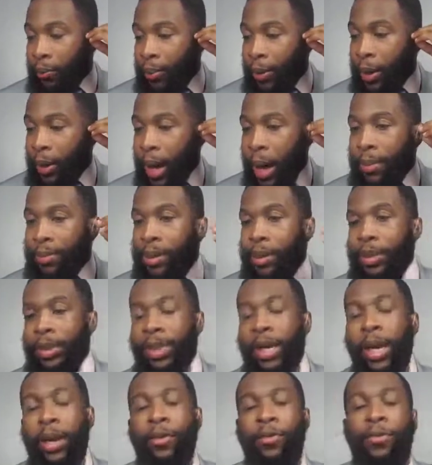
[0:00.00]
But I'm just
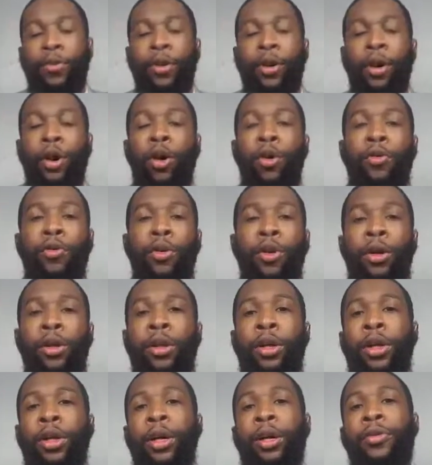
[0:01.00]
saying, for the overall
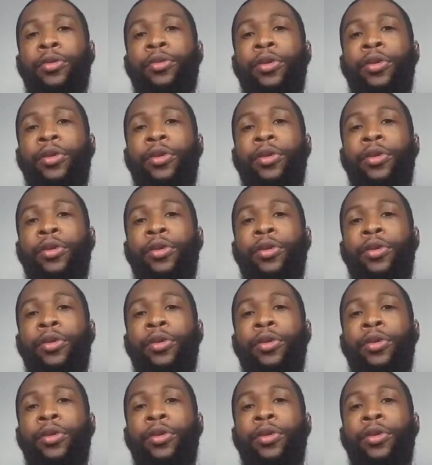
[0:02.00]
look of the